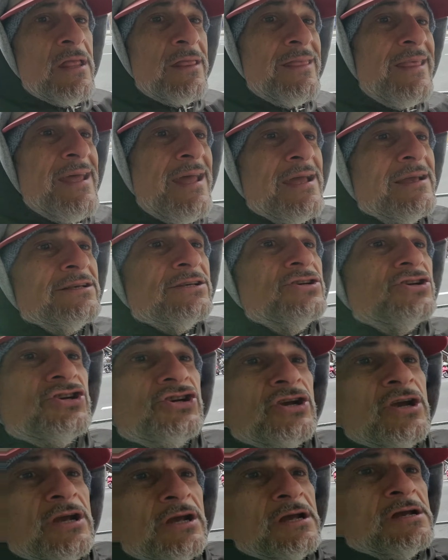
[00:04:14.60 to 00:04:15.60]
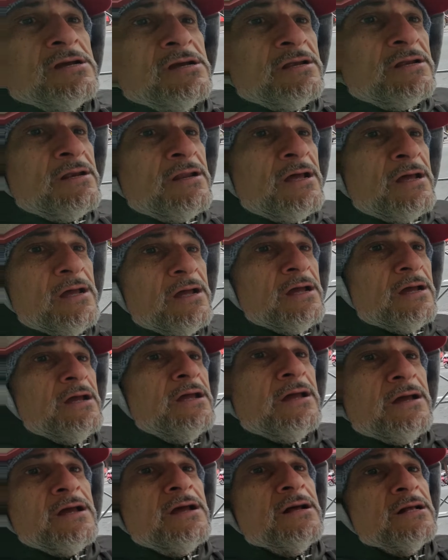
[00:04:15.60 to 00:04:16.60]
thinks she
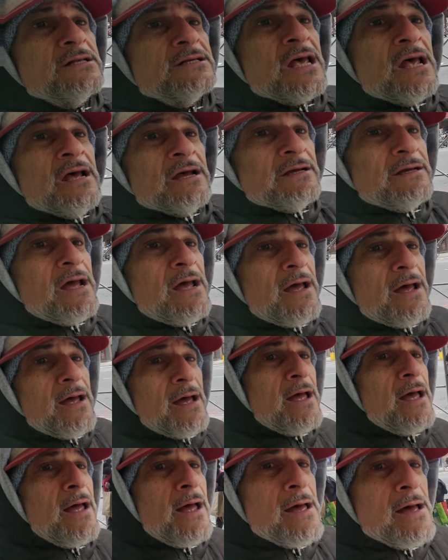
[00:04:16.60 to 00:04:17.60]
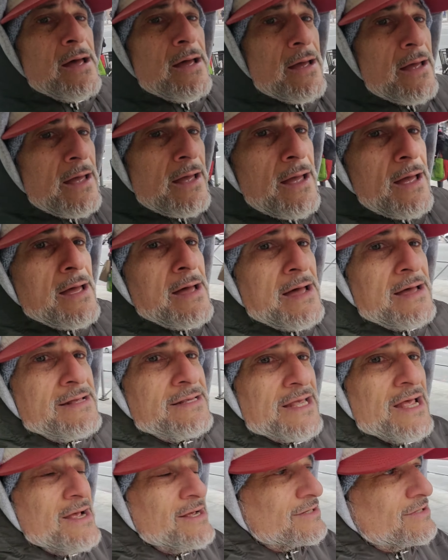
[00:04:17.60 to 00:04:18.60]
needs. Yeah.
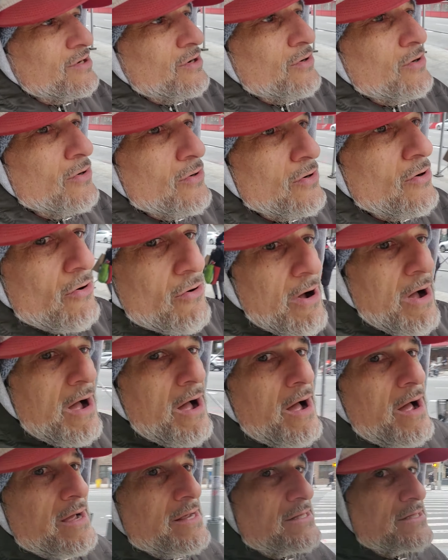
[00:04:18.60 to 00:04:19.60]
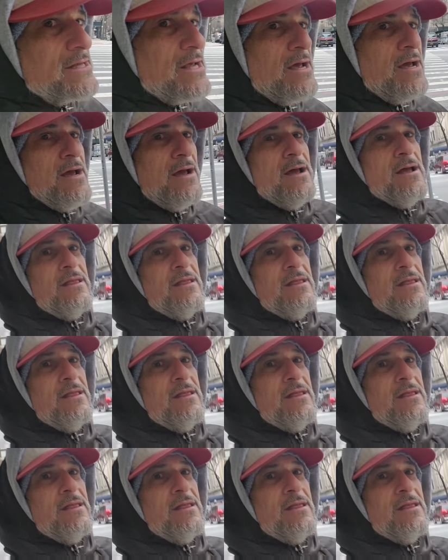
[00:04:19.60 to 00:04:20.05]
So I say